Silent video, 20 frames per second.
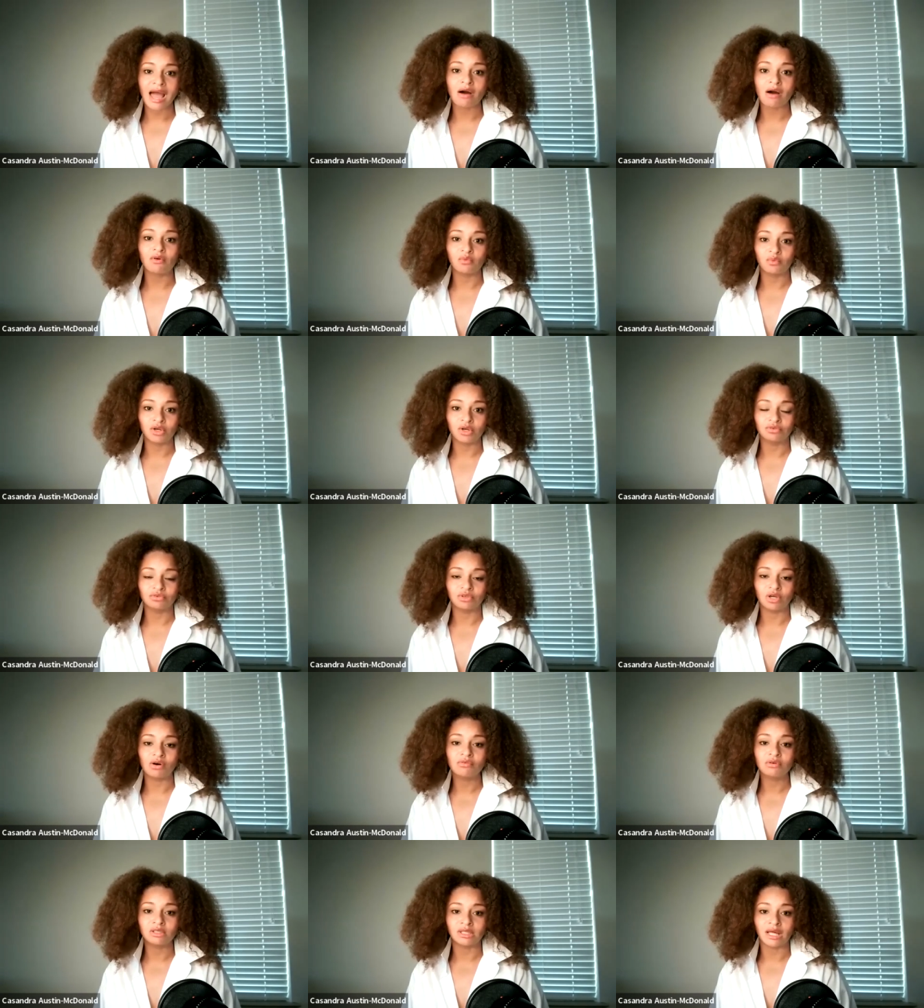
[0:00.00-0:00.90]
allow and what
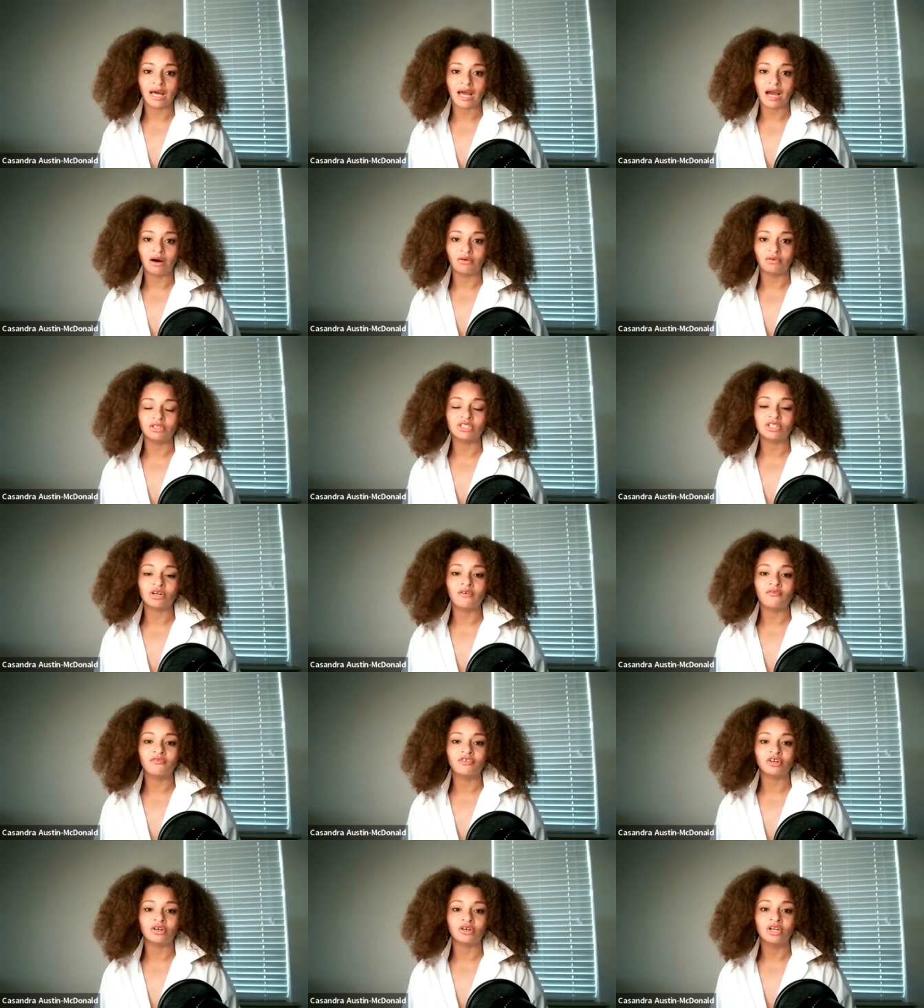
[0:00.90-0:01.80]
you don't allow and
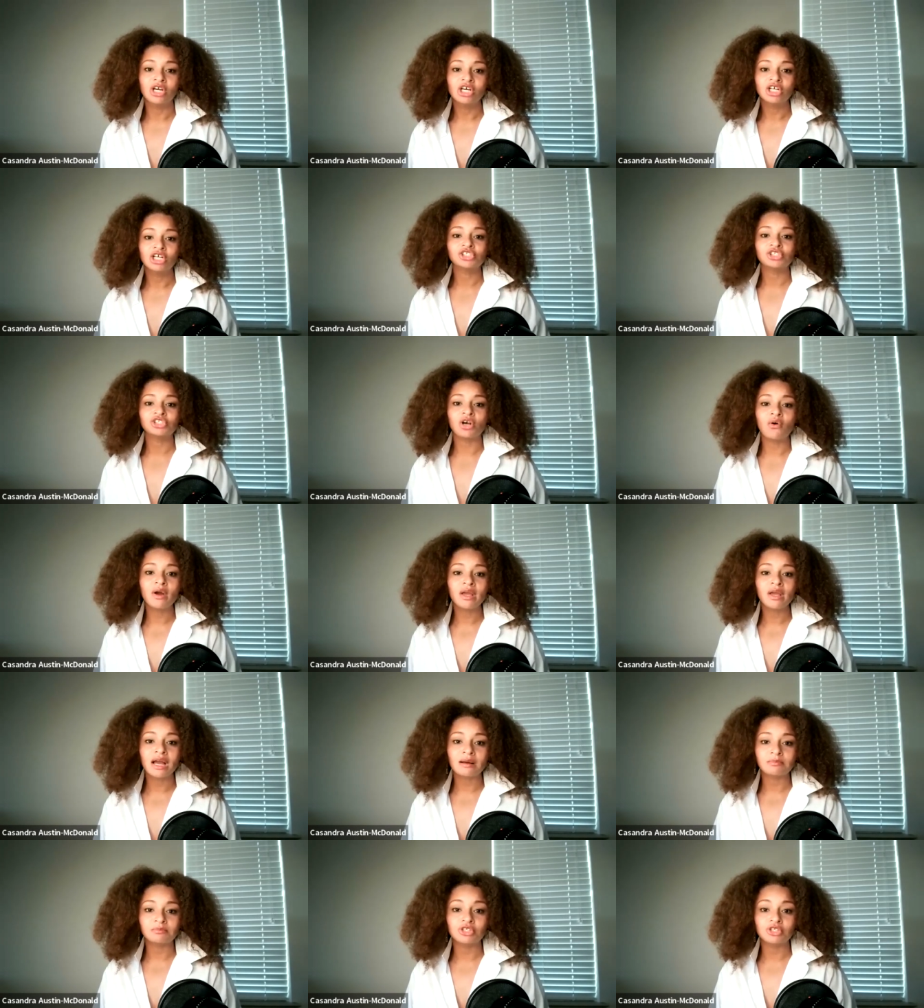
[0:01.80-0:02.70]
so if you're
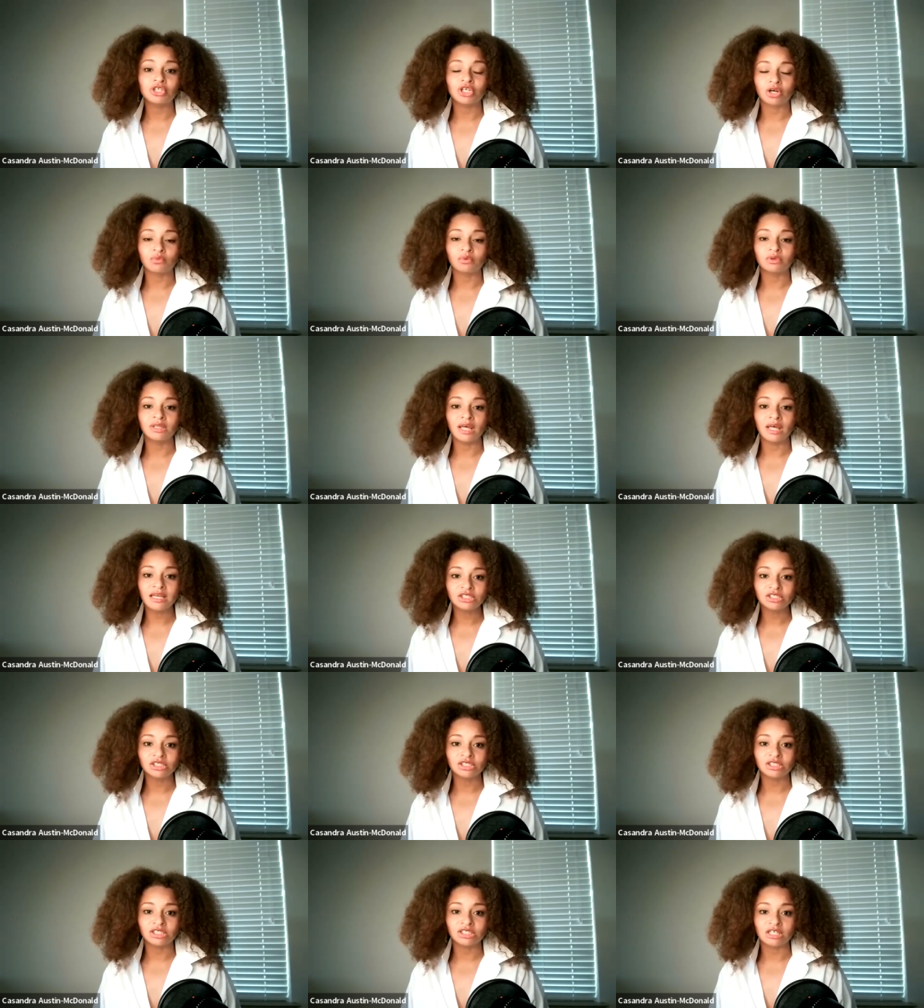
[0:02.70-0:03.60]
showing up to your
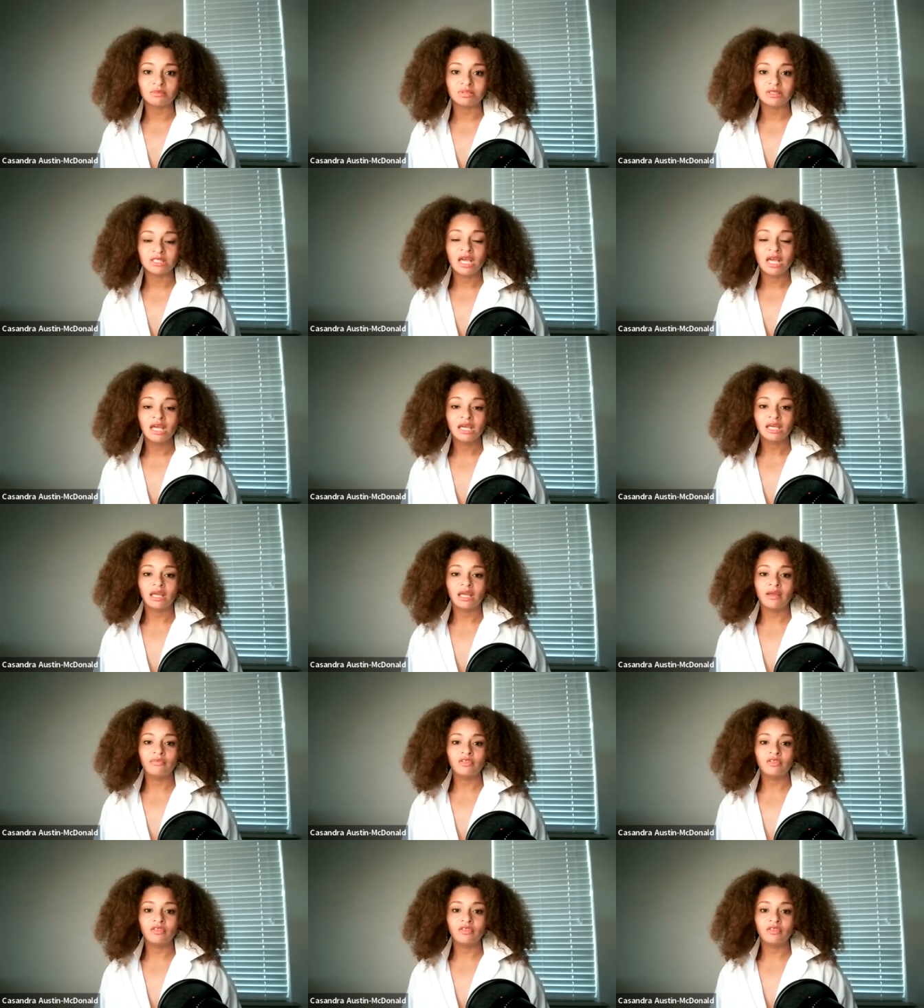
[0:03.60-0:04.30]
relationships